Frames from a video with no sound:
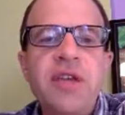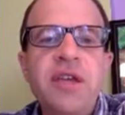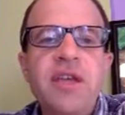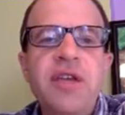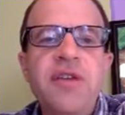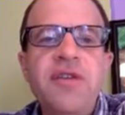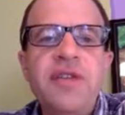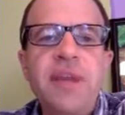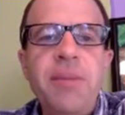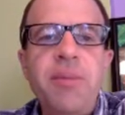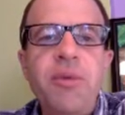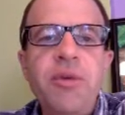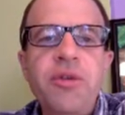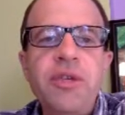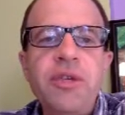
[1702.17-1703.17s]
You have
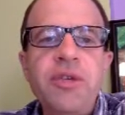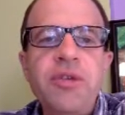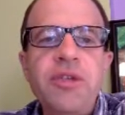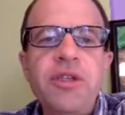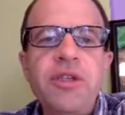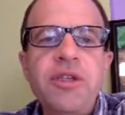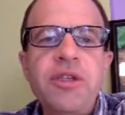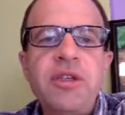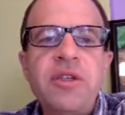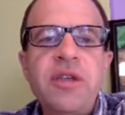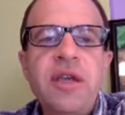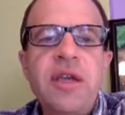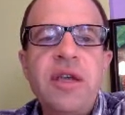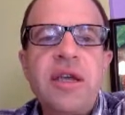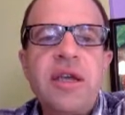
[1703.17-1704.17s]
temporal uses,
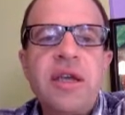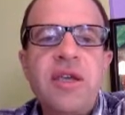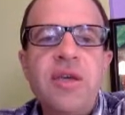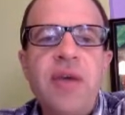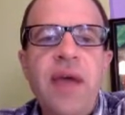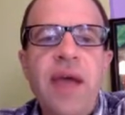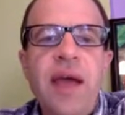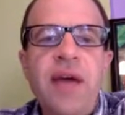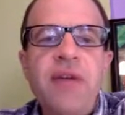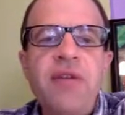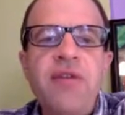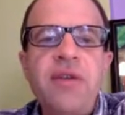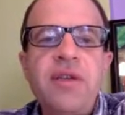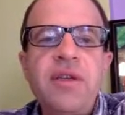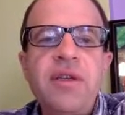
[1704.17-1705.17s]
you
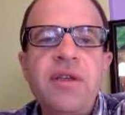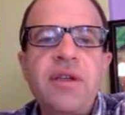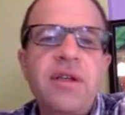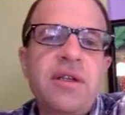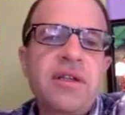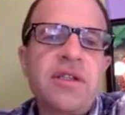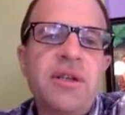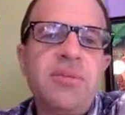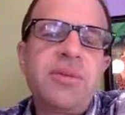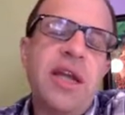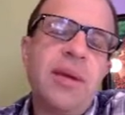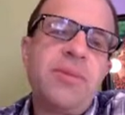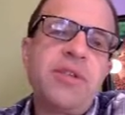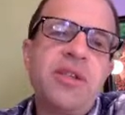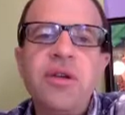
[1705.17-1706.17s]
have
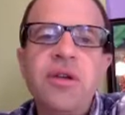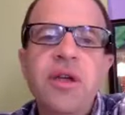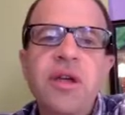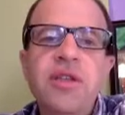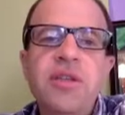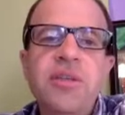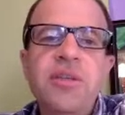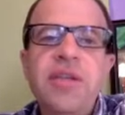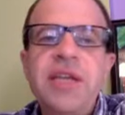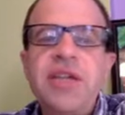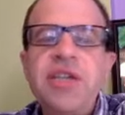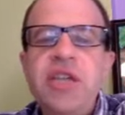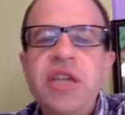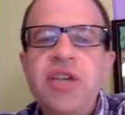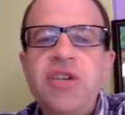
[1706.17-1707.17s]
sometimes
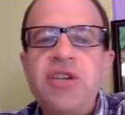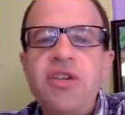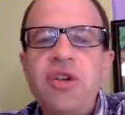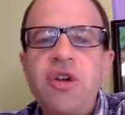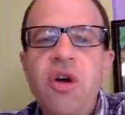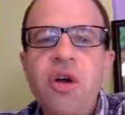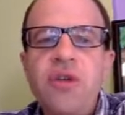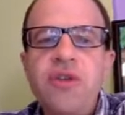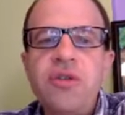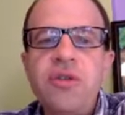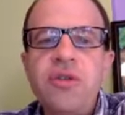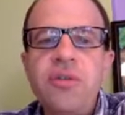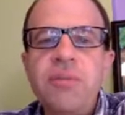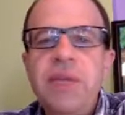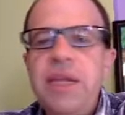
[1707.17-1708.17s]
substantiation or
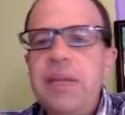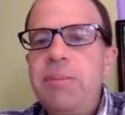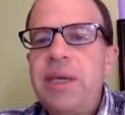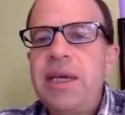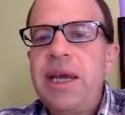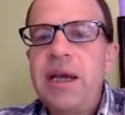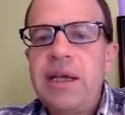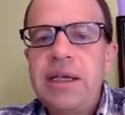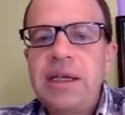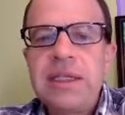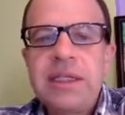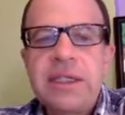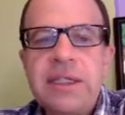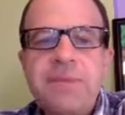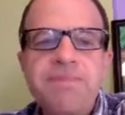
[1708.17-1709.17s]
causal, meaning
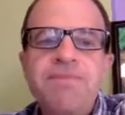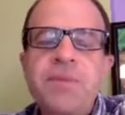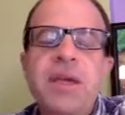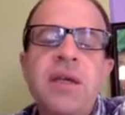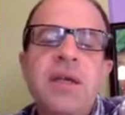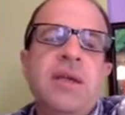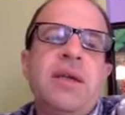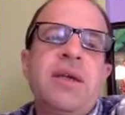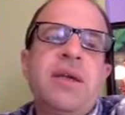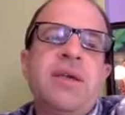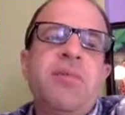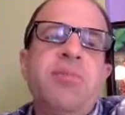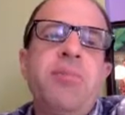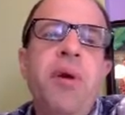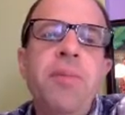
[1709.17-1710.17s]
because,
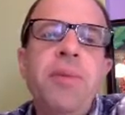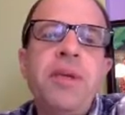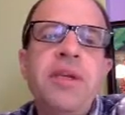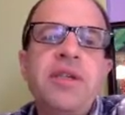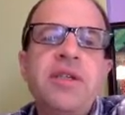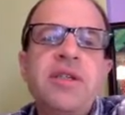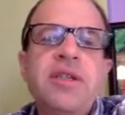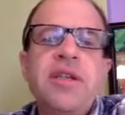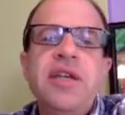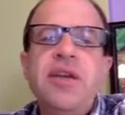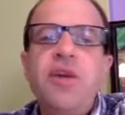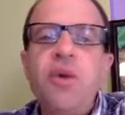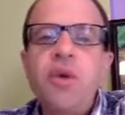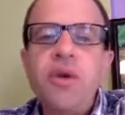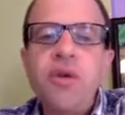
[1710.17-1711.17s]
purpose, in
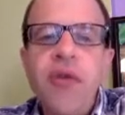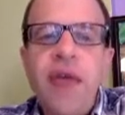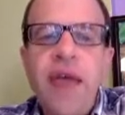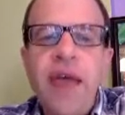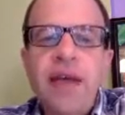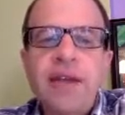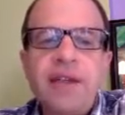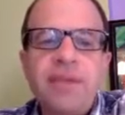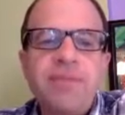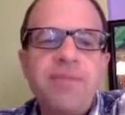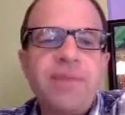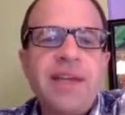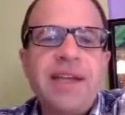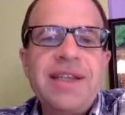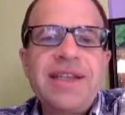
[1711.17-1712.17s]
order that,
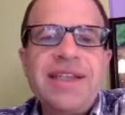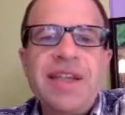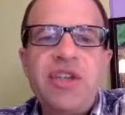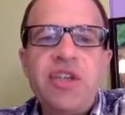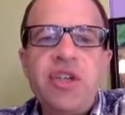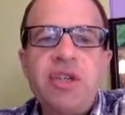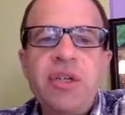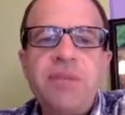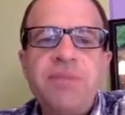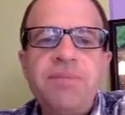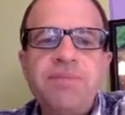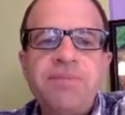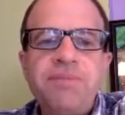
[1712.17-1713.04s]
concession,